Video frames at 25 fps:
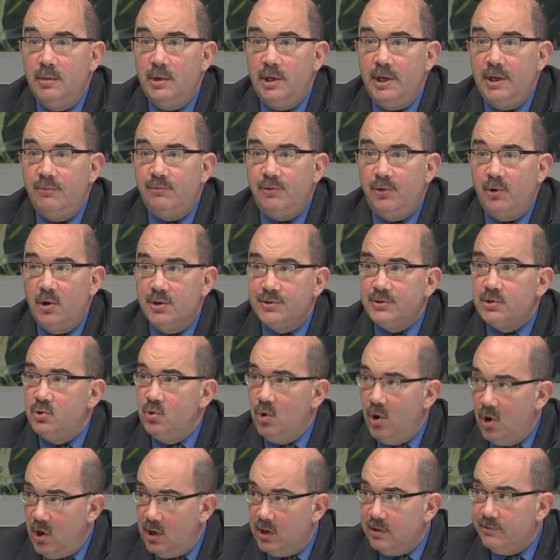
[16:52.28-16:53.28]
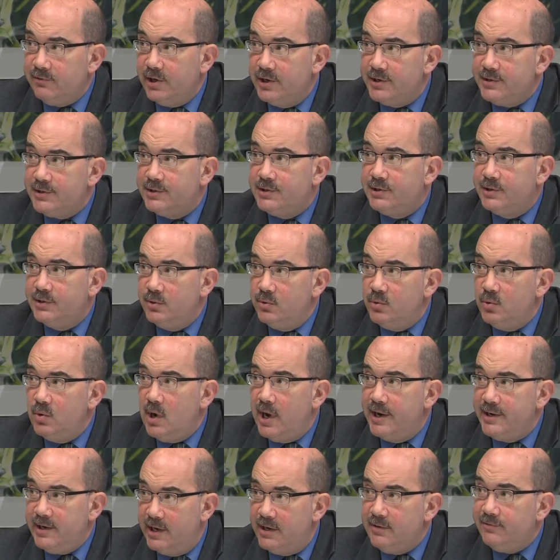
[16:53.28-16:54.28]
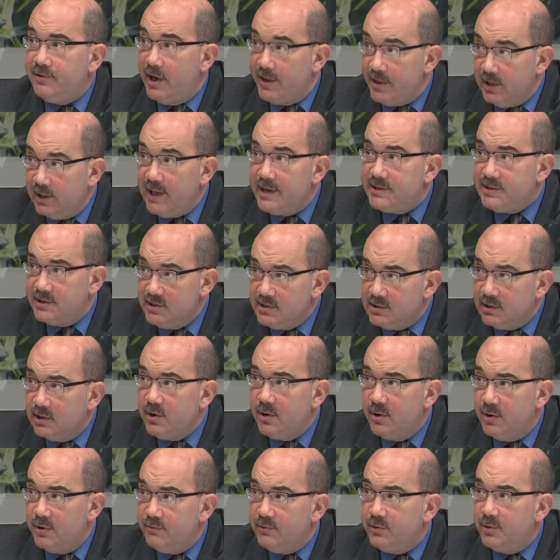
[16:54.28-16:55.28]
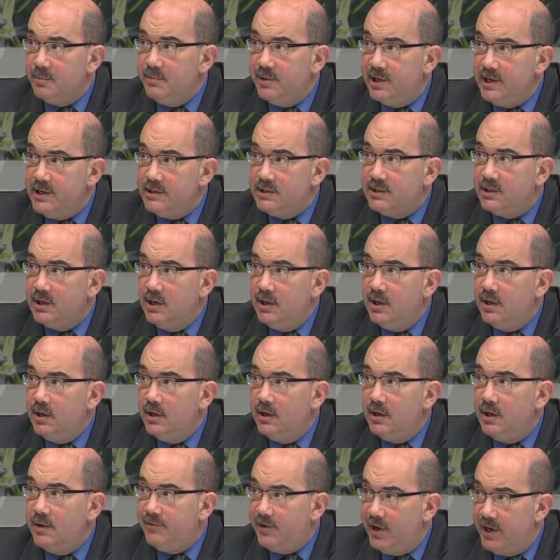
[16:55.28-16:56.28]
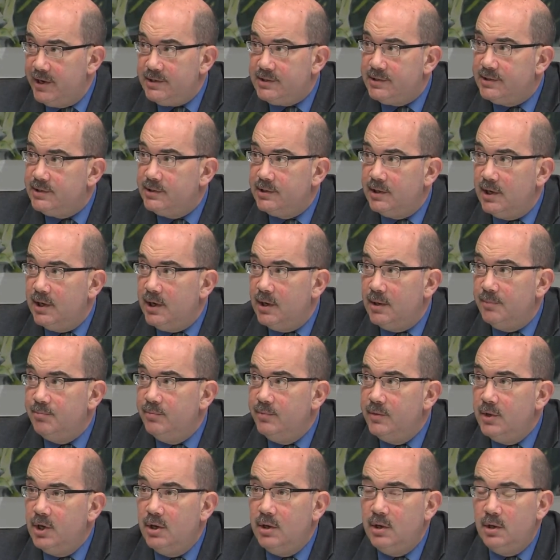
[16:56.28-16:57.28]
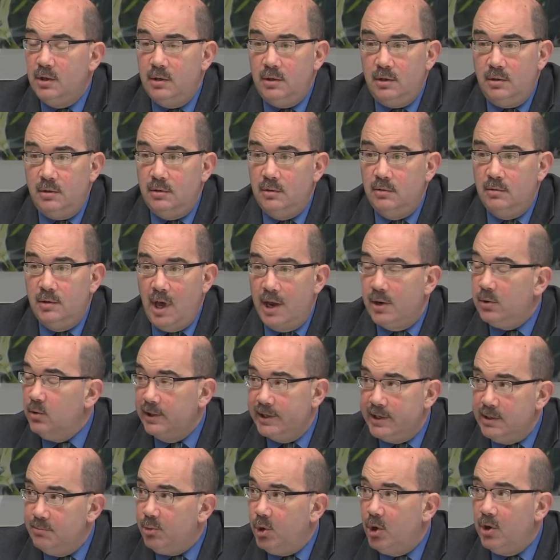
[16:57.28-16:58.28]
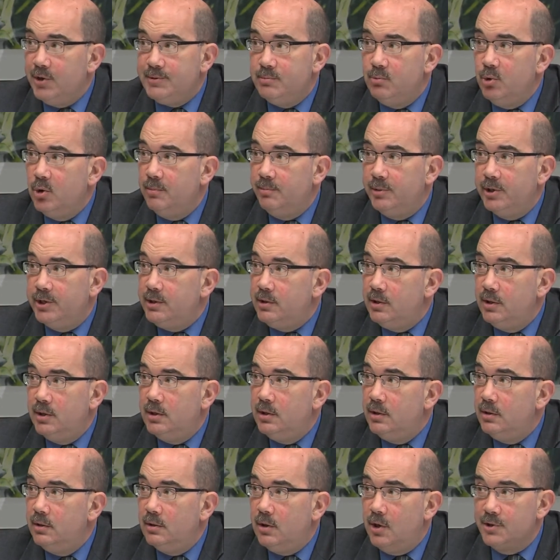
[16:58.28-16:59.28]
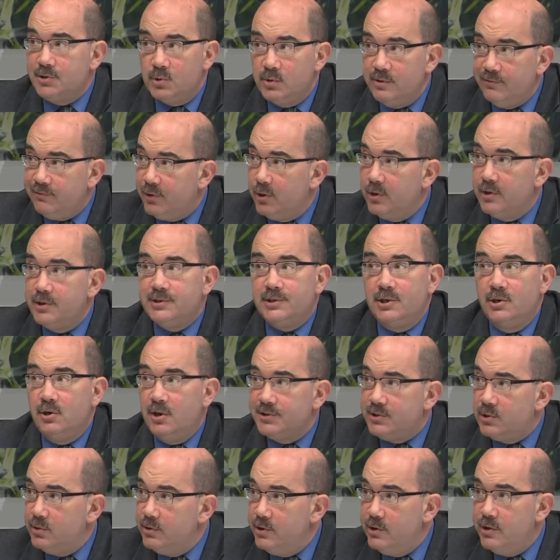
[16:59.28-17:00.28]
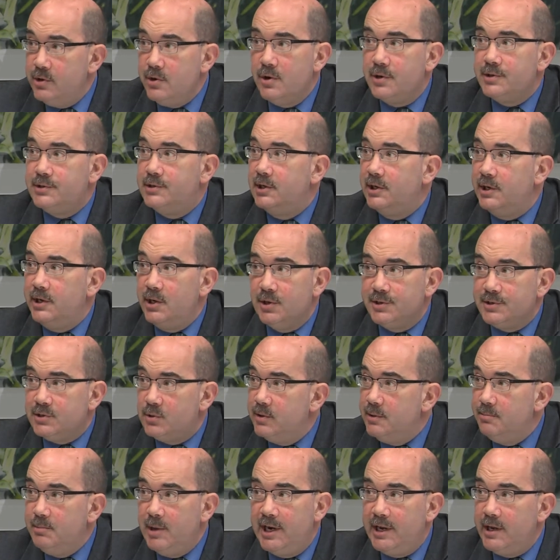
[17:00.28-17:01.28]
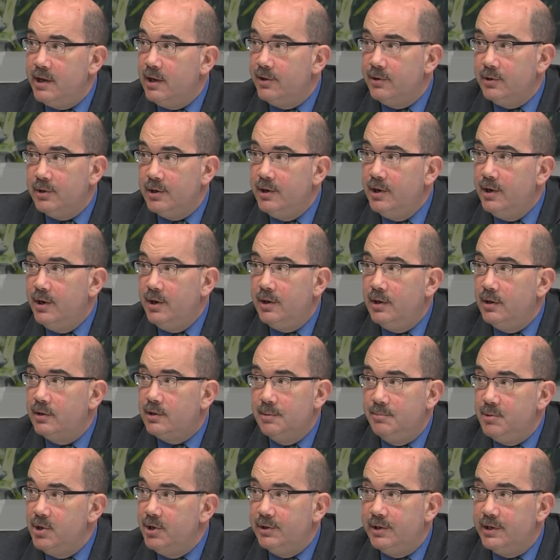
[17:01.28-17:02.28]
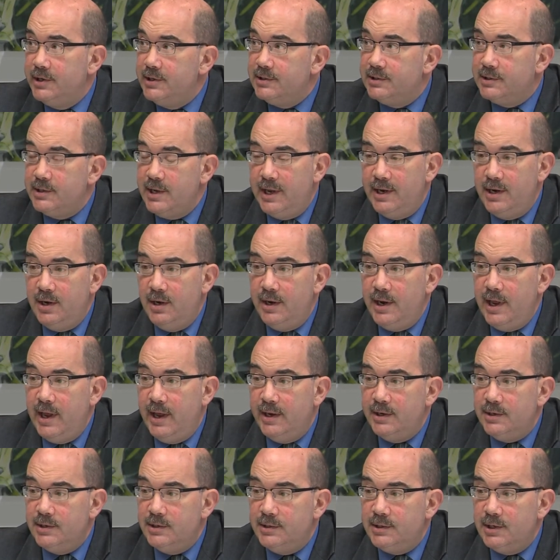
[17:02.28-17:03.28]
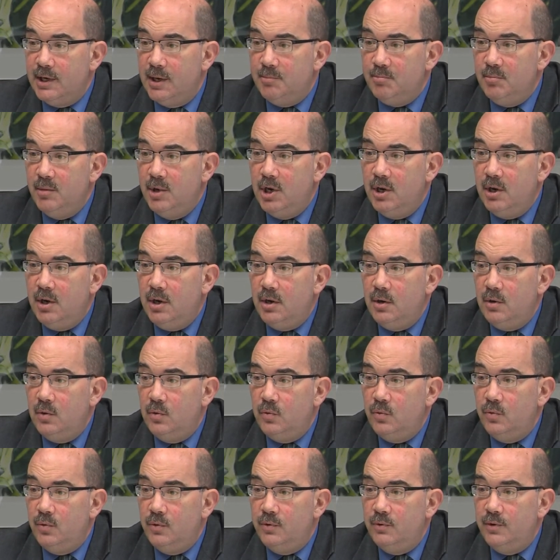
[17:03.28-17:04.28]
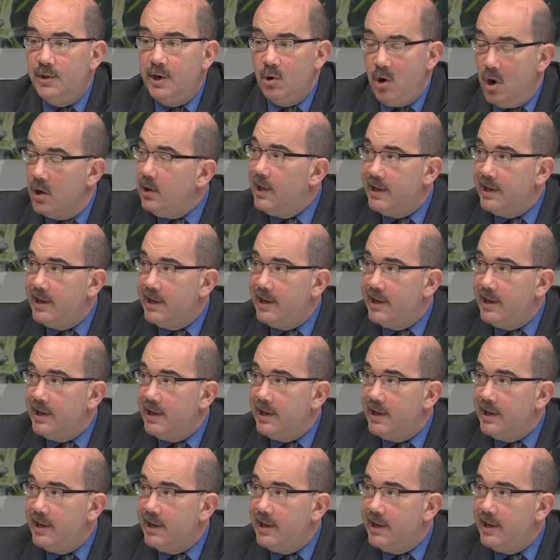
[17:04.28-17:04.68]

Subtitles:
it falls to all of us to identify the lessons learned from these events, not only in Baltimore, but also in Ferguson, also in New York City, also in many other communities. And there are